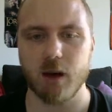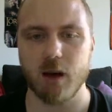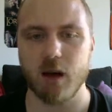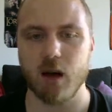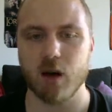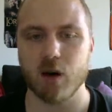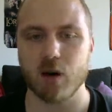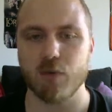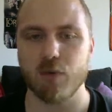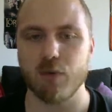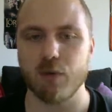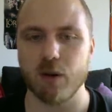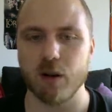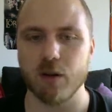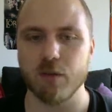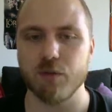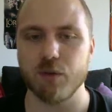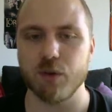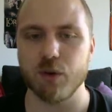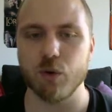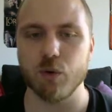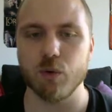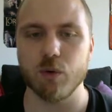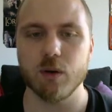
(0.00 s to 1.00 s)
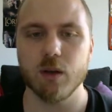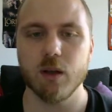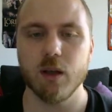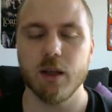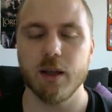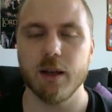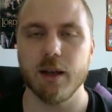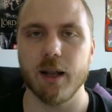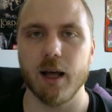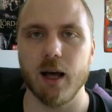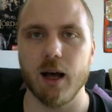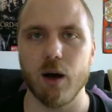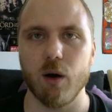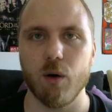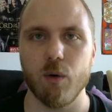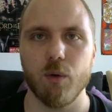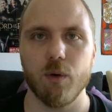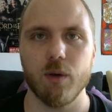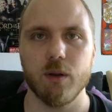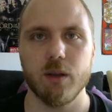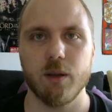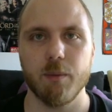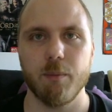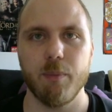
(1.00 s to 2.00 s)
our front view. Now
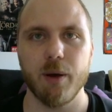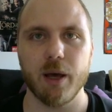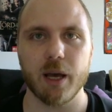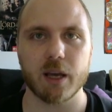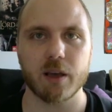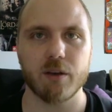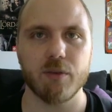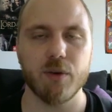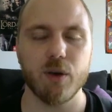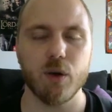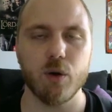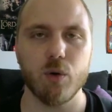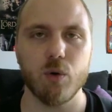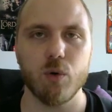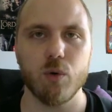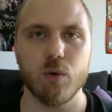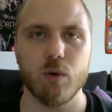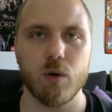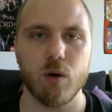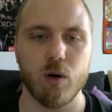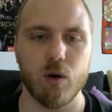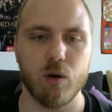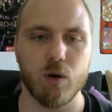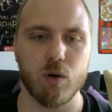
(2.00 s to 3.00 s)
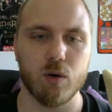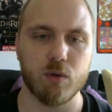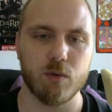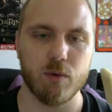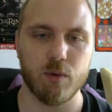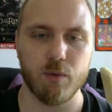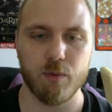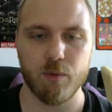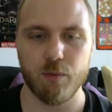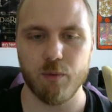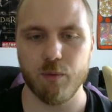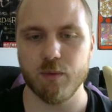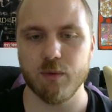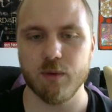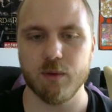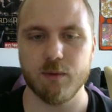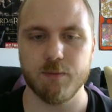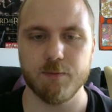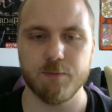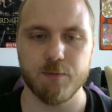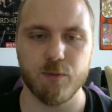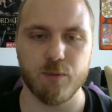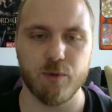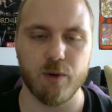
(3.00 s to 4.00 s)
the back view, or
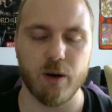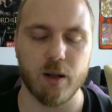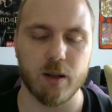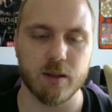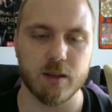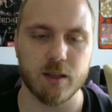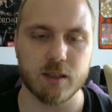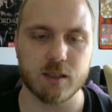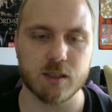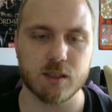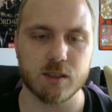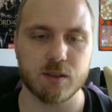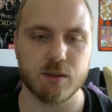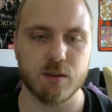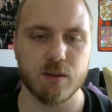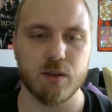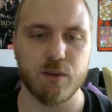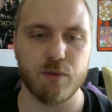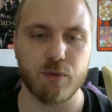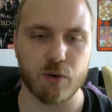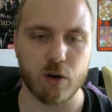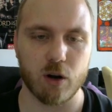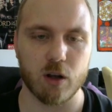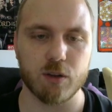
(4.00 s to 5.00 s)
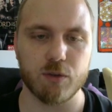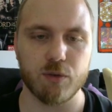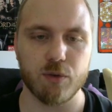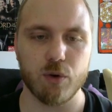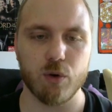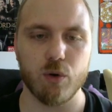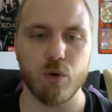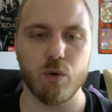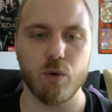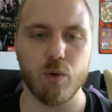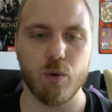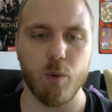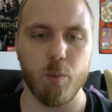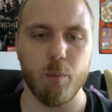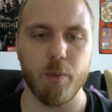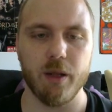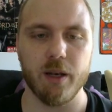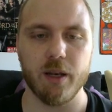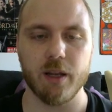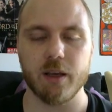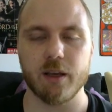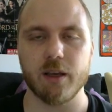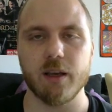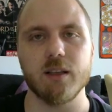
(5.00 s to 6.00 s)
well, this is the front view,
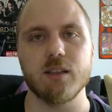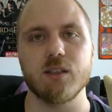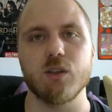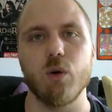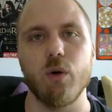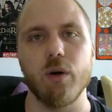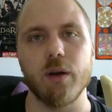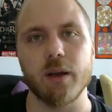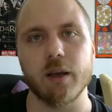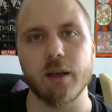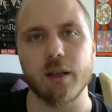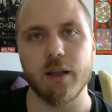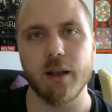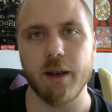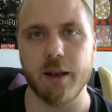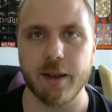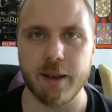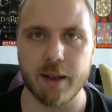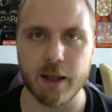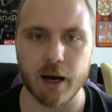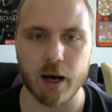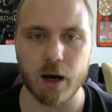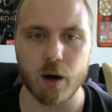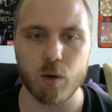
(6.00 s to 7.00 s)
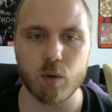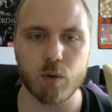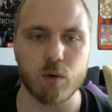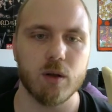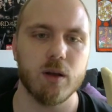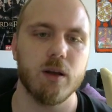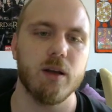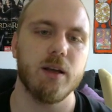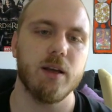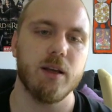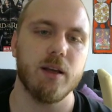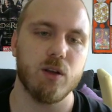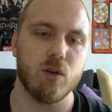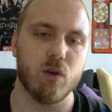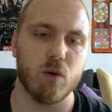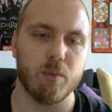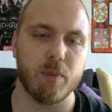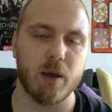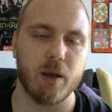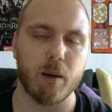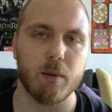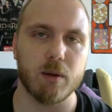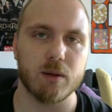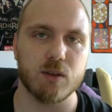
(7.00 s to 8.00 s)
meaning he's going down, you'll
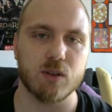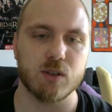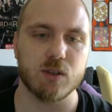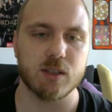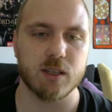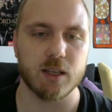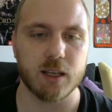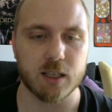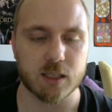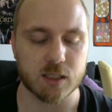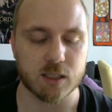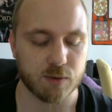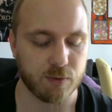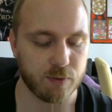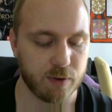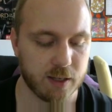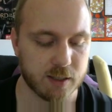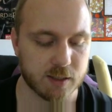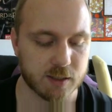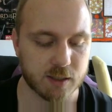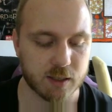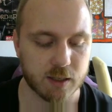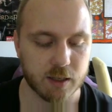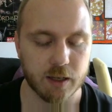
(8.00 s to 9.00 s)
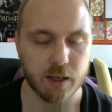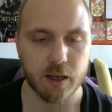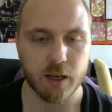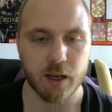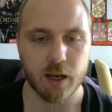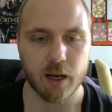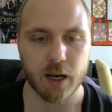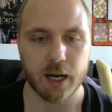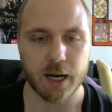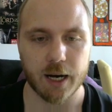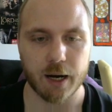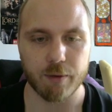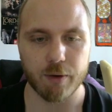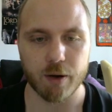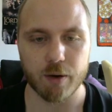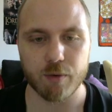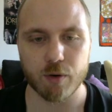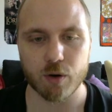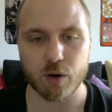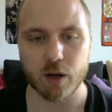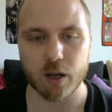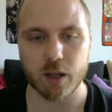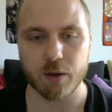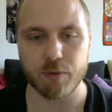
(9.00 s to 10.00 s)
be able to see his face.
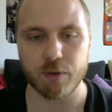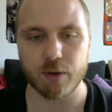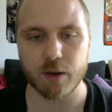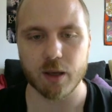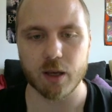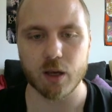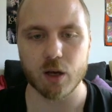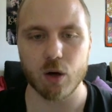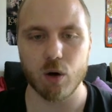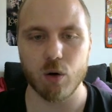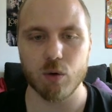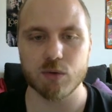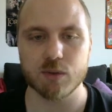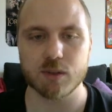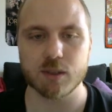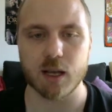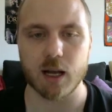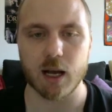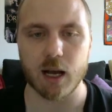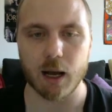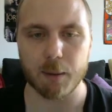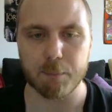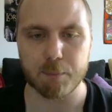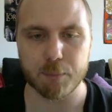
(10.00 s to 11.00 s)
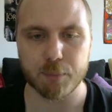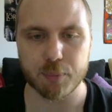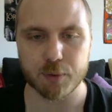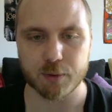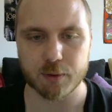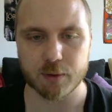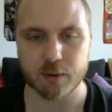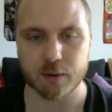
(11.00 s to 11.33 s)
However, if he goes up,